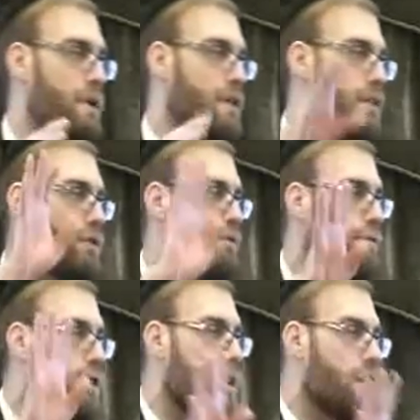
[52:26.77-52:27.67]
be there were
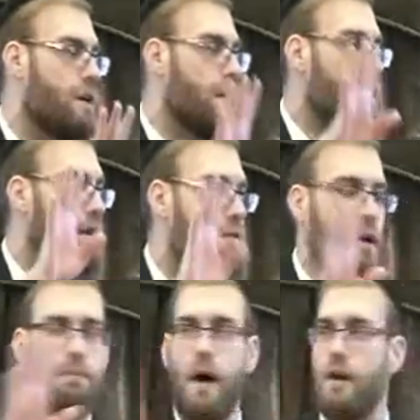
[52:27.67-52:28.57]
four
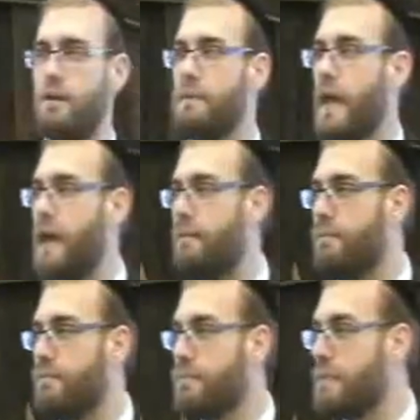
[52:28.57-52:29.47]
Bachrim came.